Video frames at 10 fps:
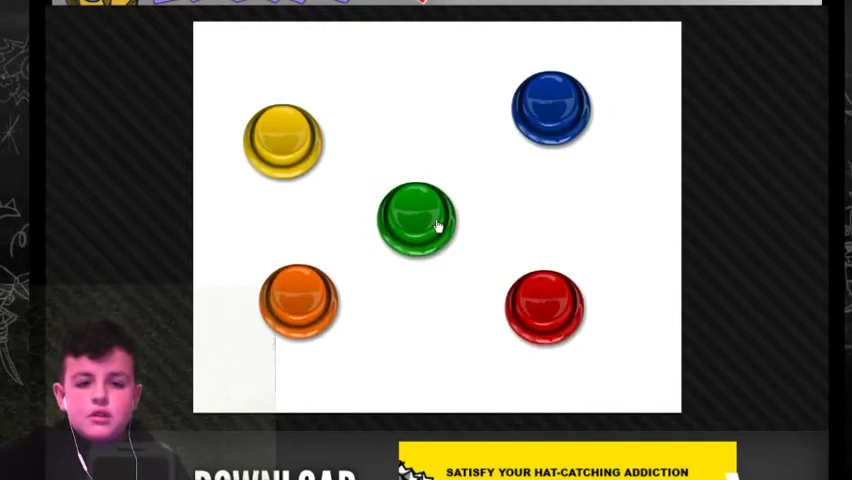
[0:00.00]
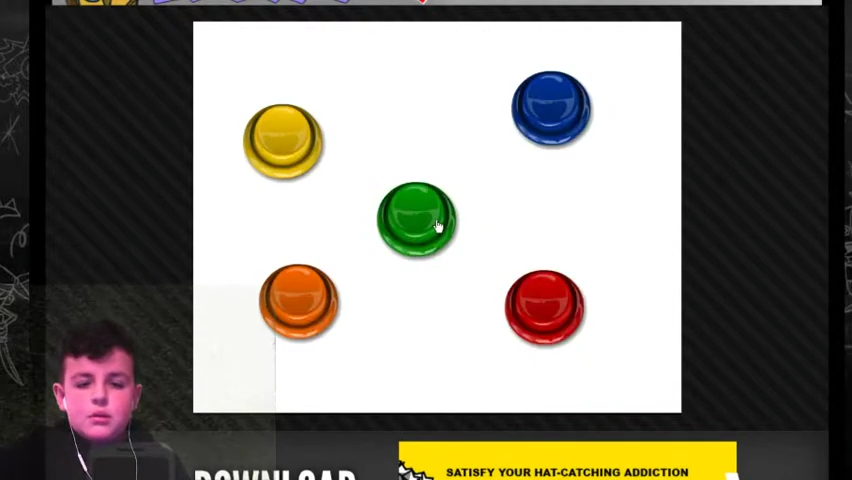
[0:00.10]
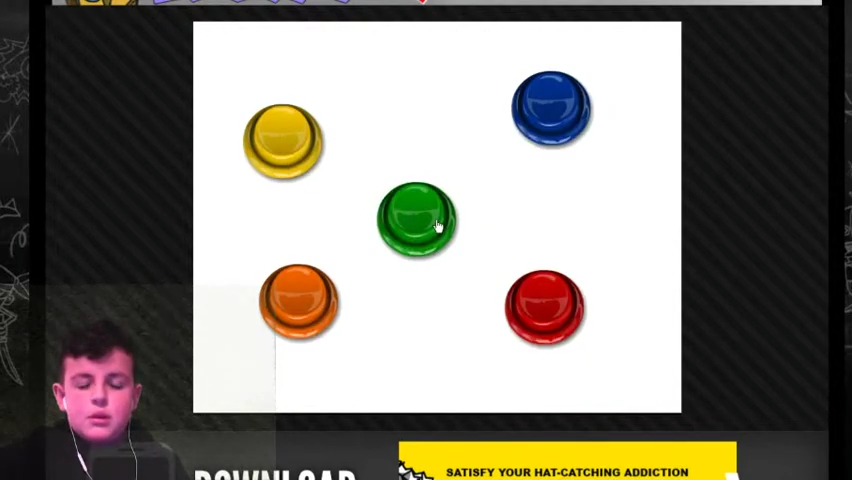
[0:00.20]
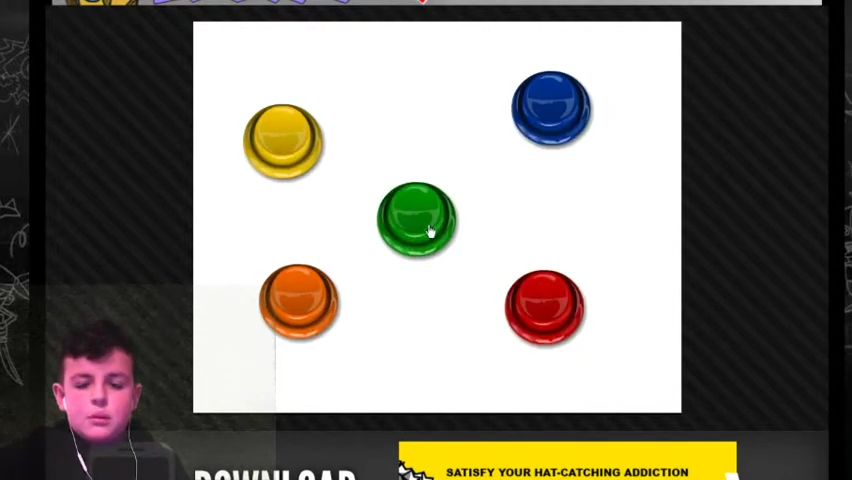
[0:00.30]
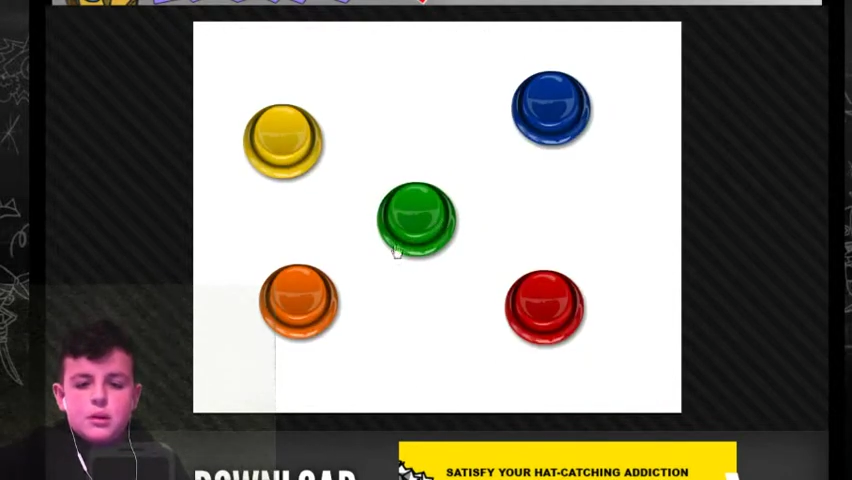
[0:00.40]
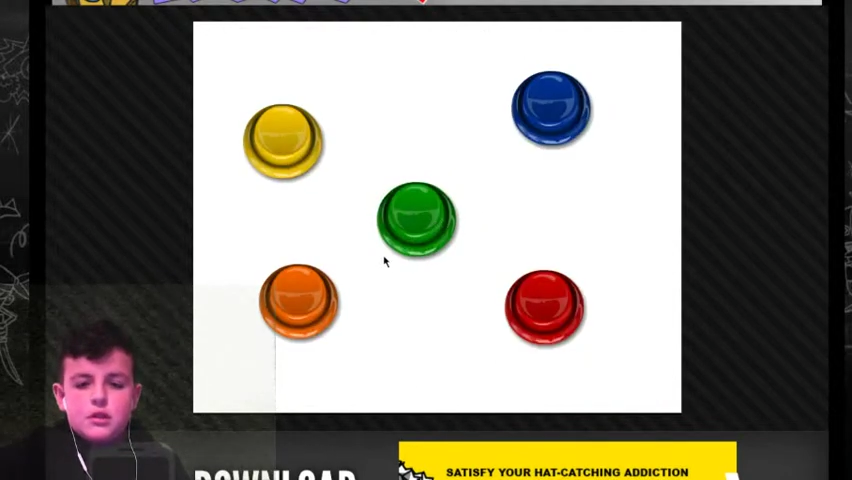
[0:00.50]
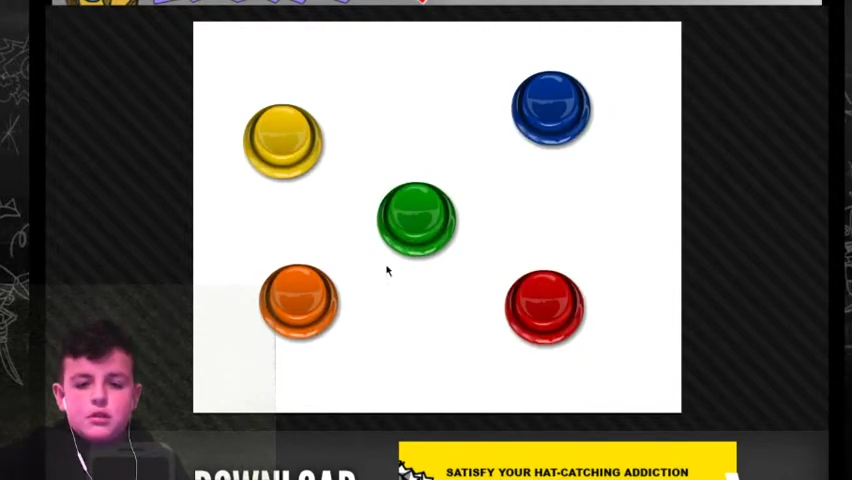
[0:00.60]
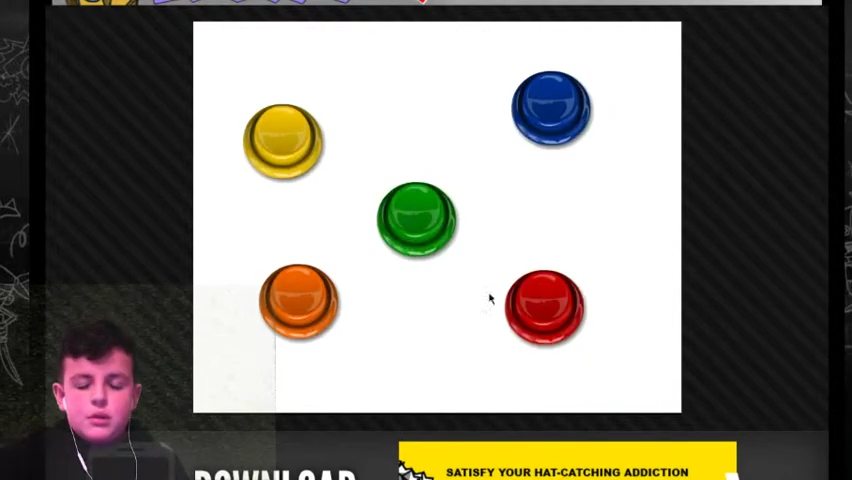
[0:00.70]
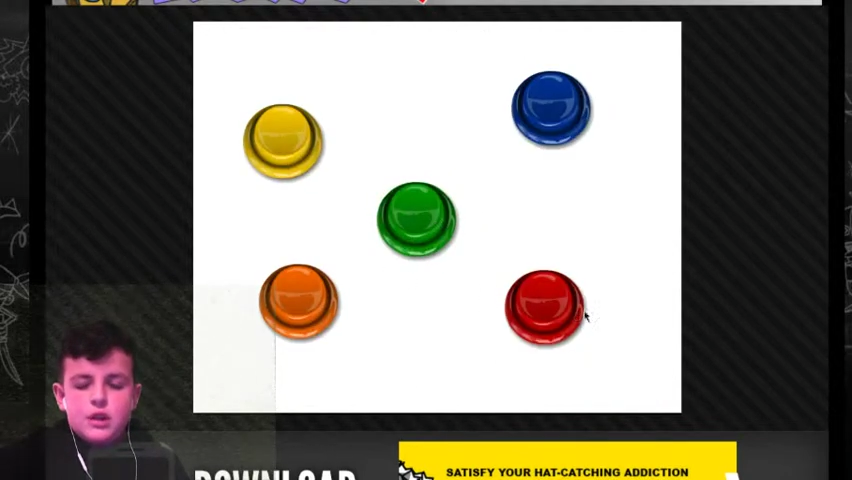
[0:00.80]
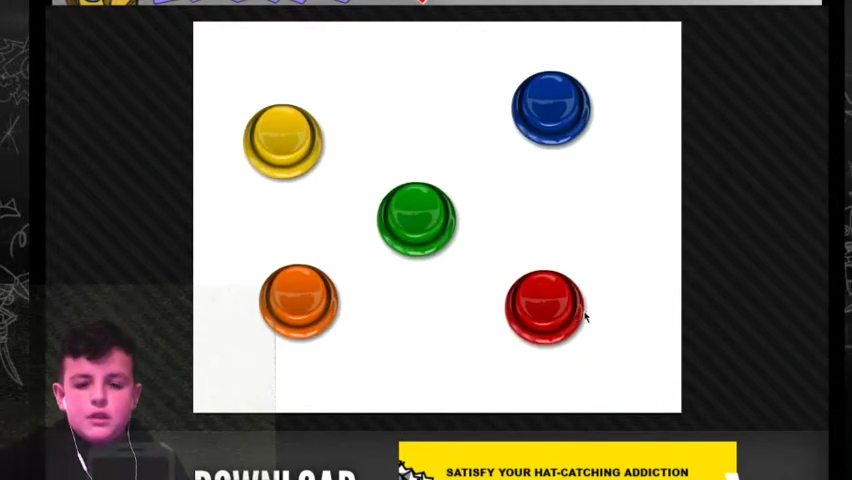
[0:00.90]
the red button
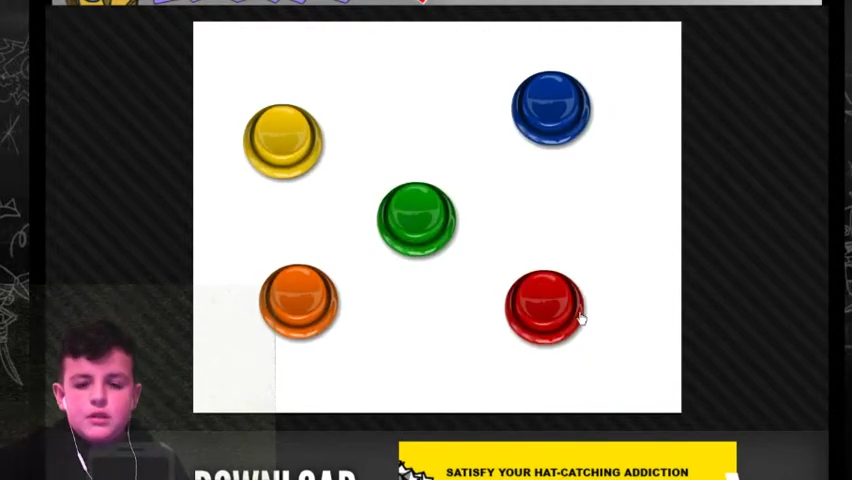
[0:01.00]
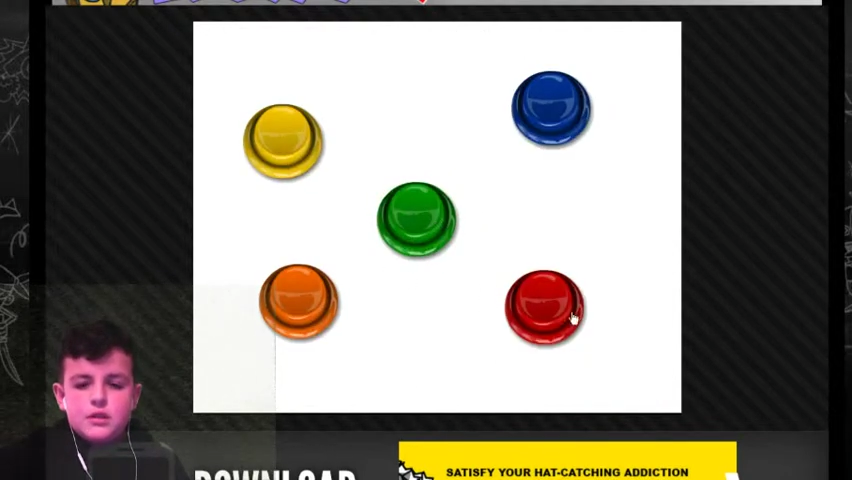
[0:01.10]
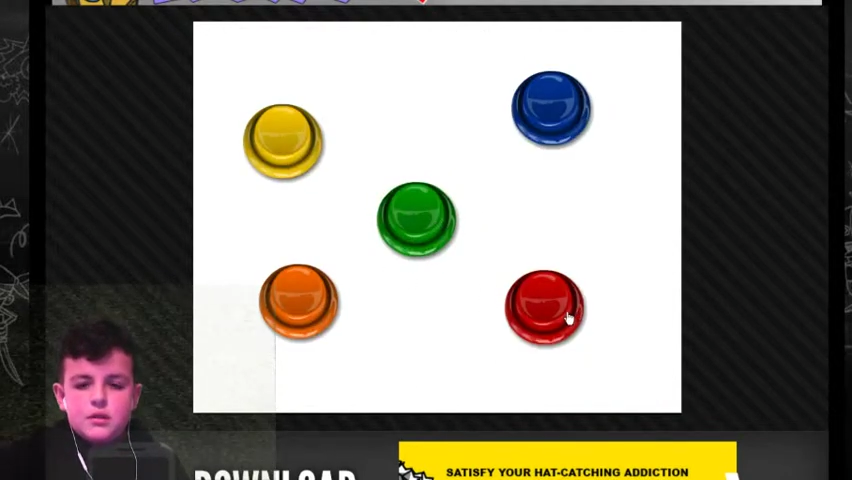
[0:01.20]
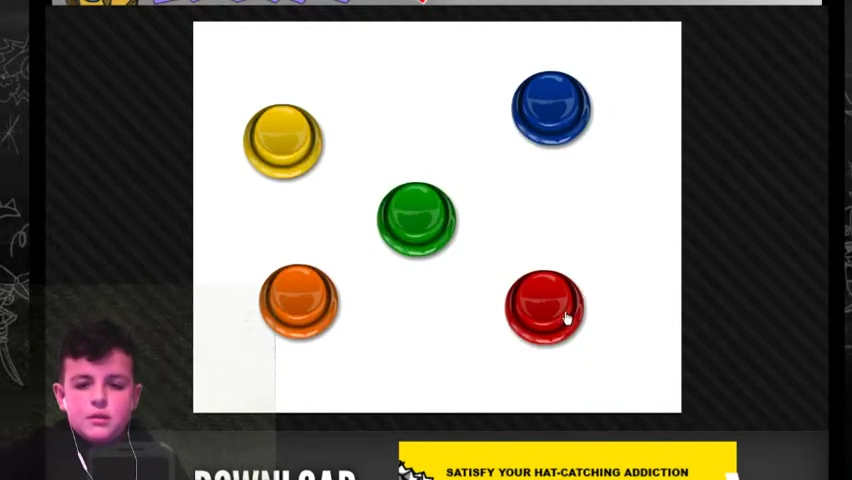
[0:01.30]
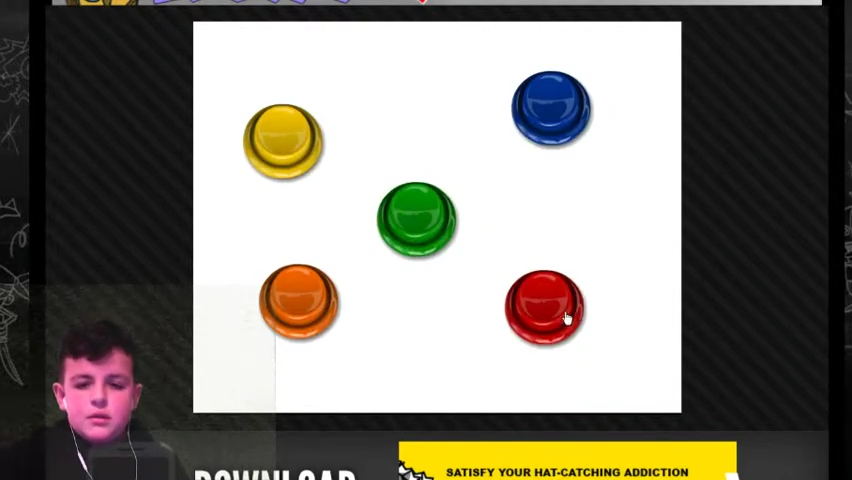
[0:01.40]
twice.